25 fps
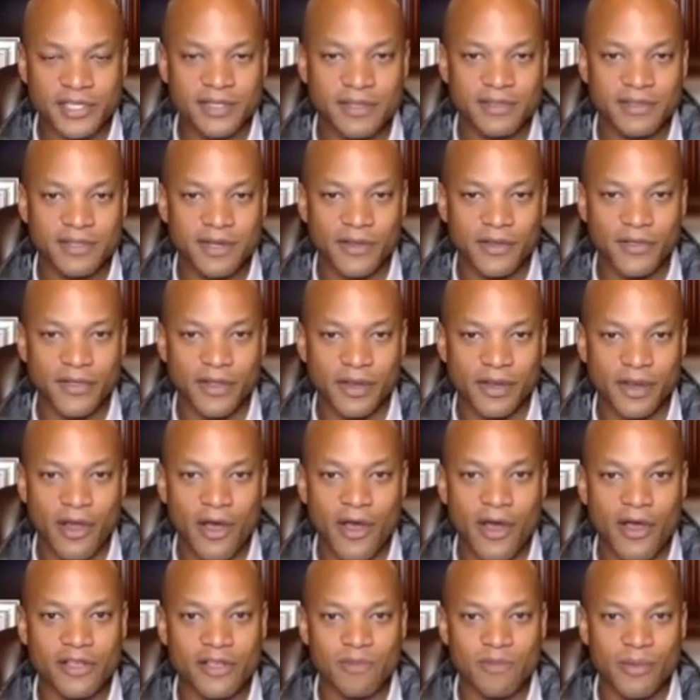The
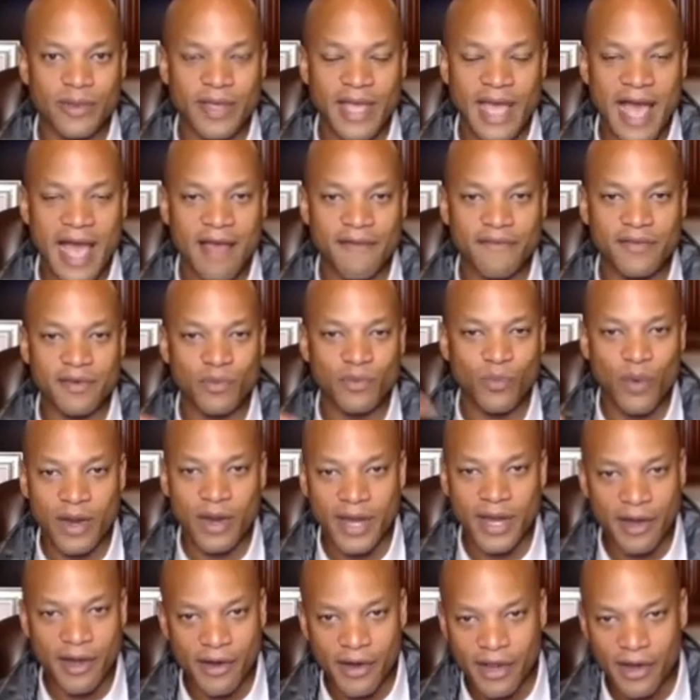laws, what we have in one
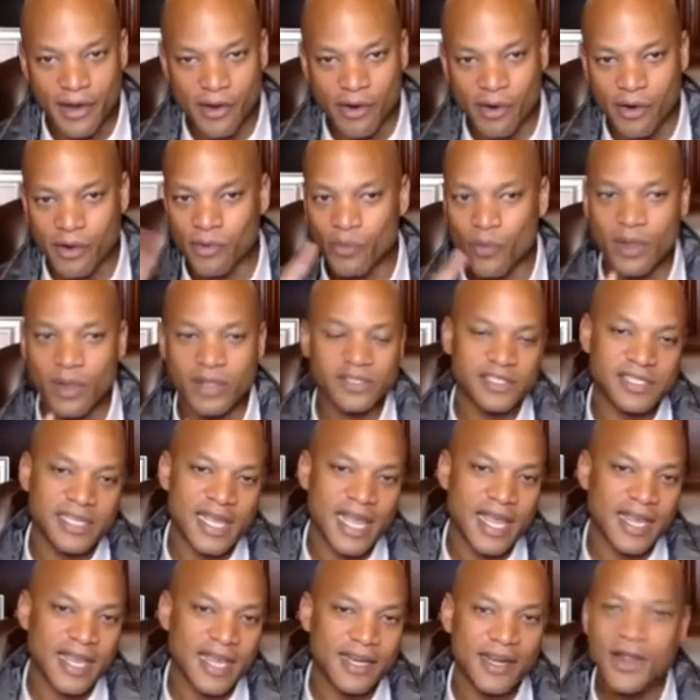area or in one
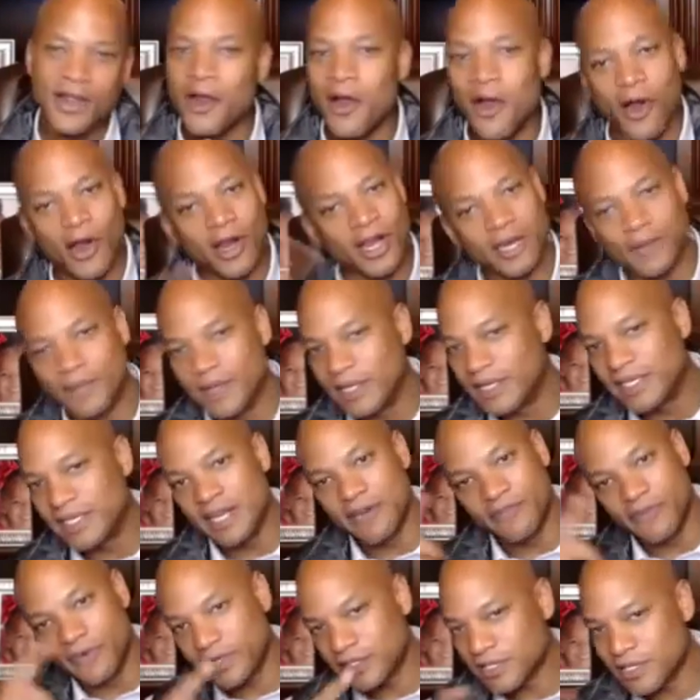state, are going to be
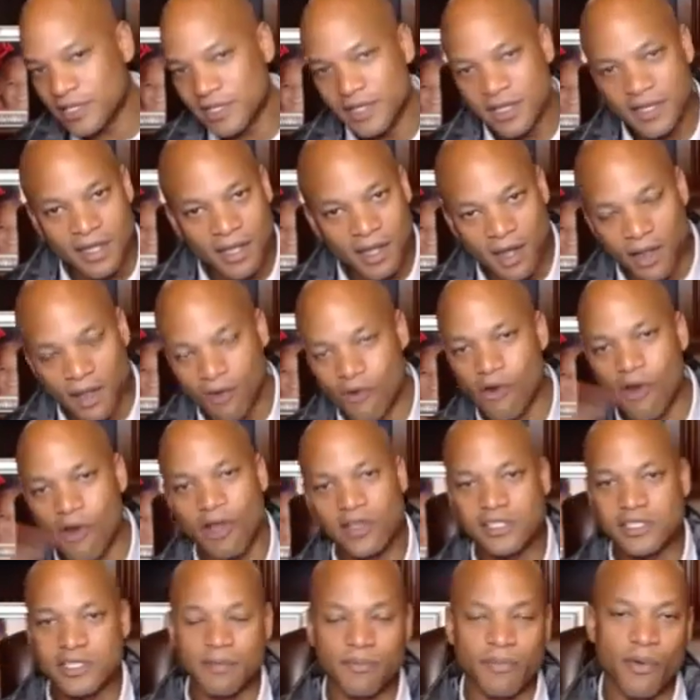different across
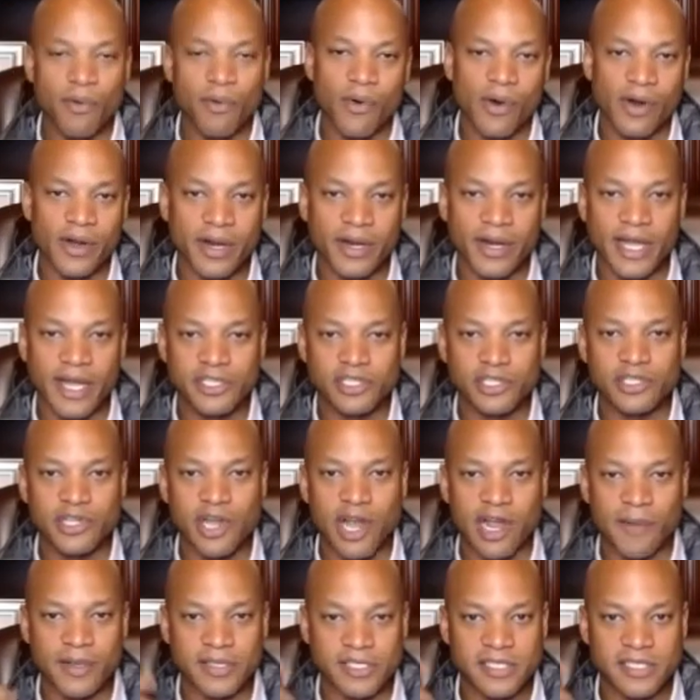the board, unless you're talking
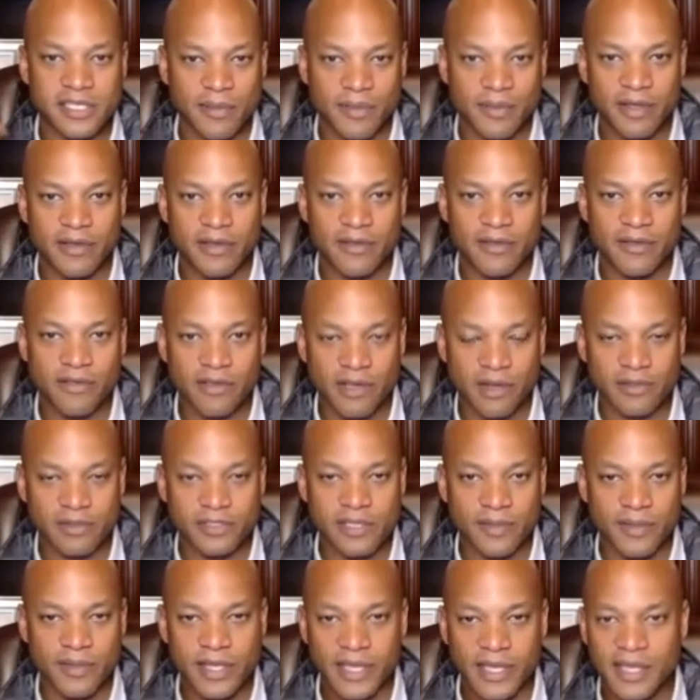about some of
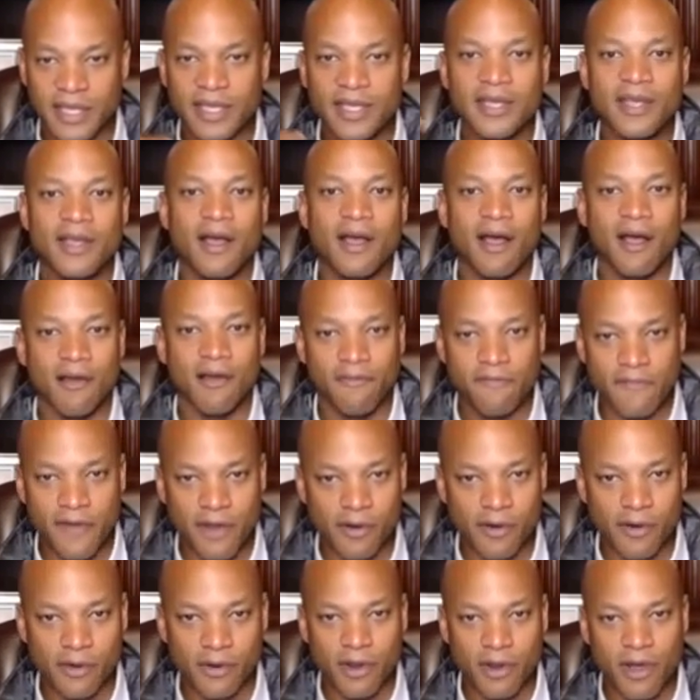the
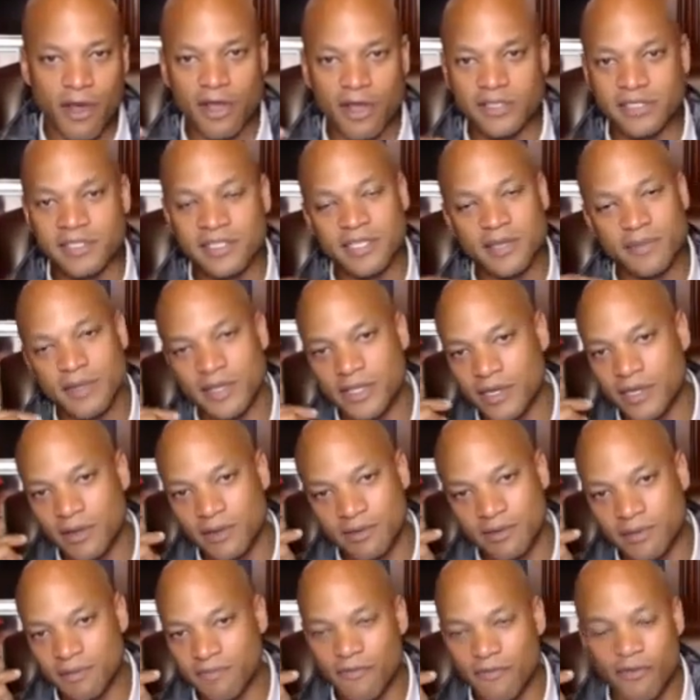federal laws and some of the,
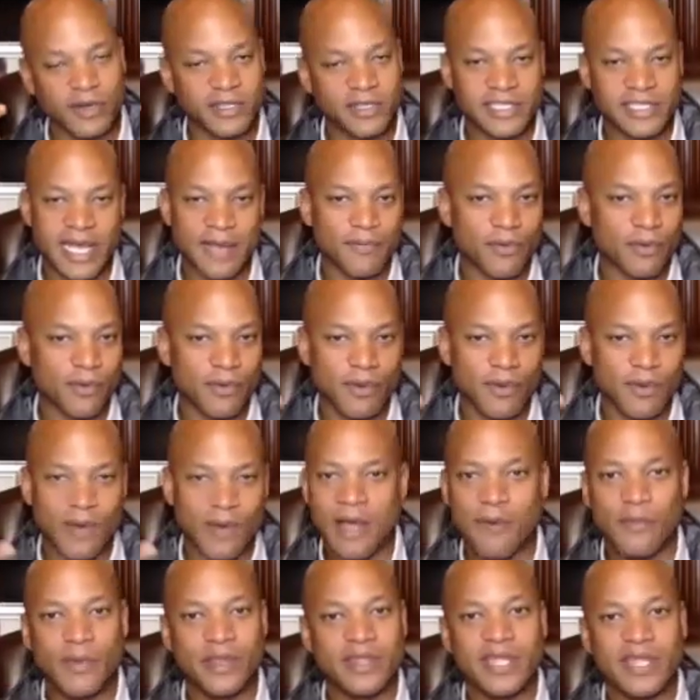for example, how
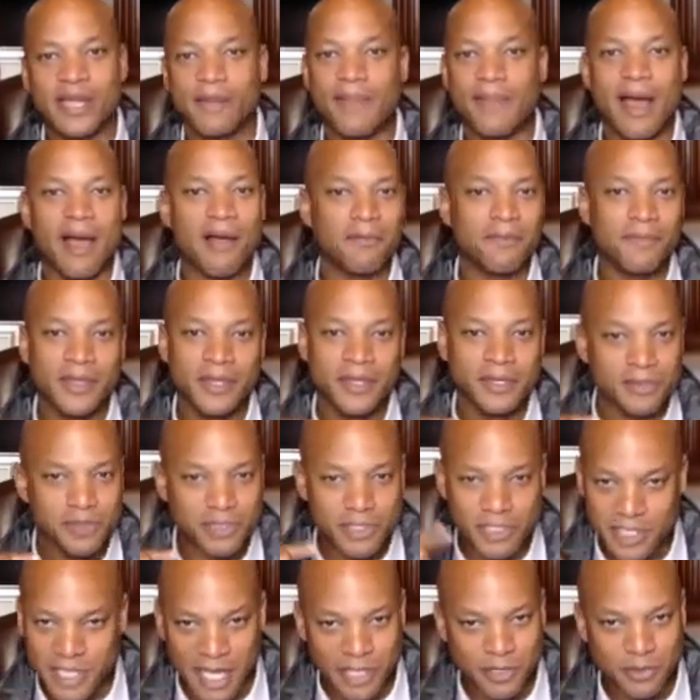we think about
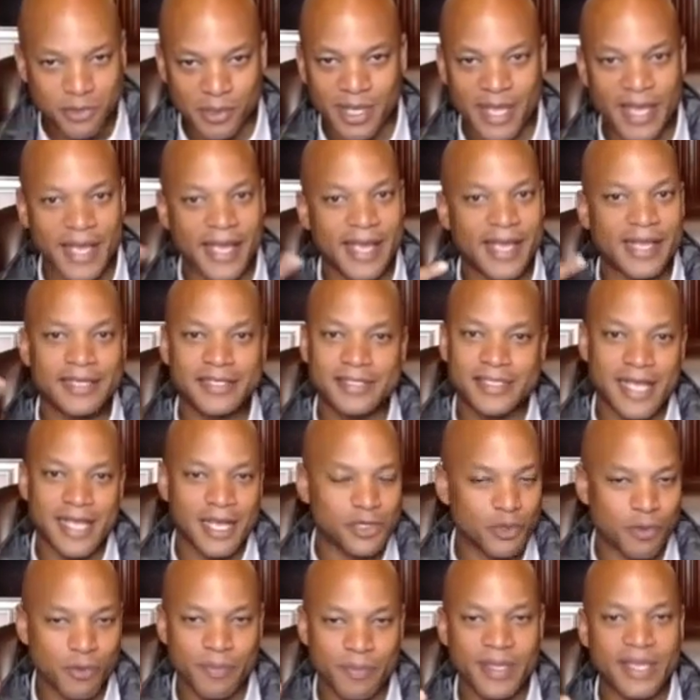Schedule A and
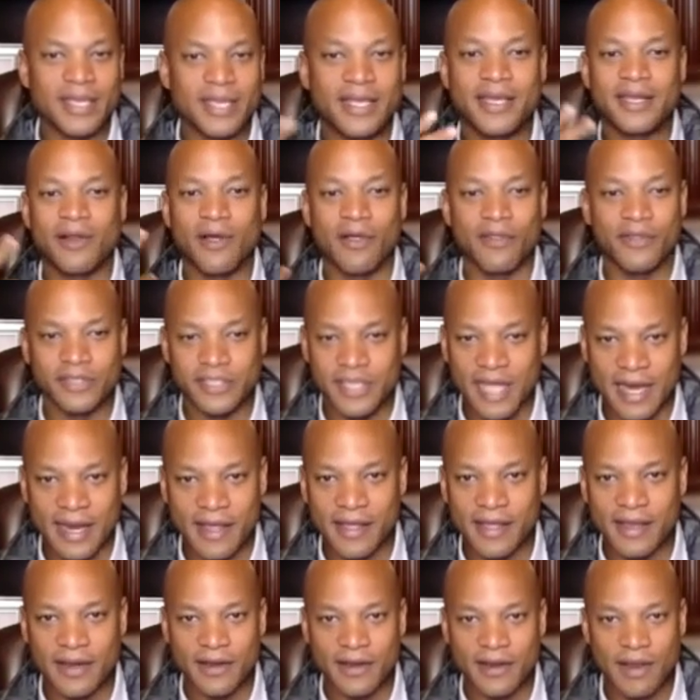Schedule B and all this kind
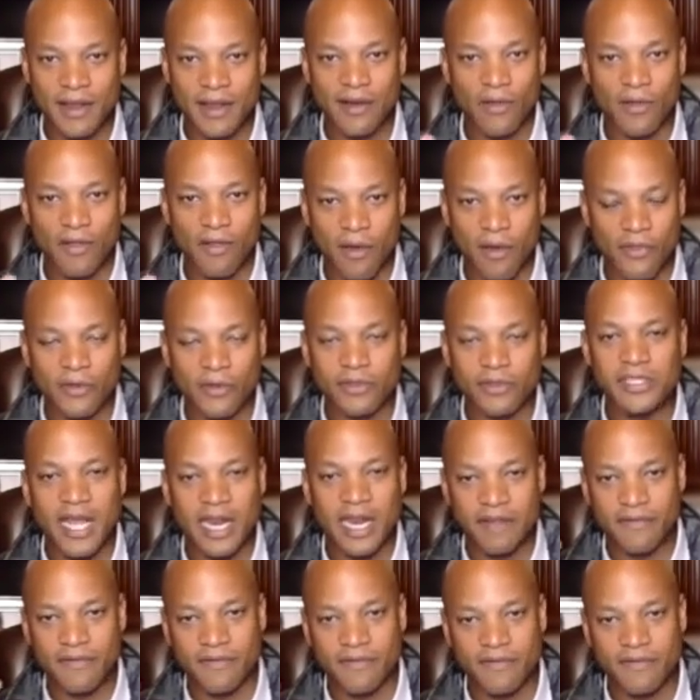of, and all those kind of,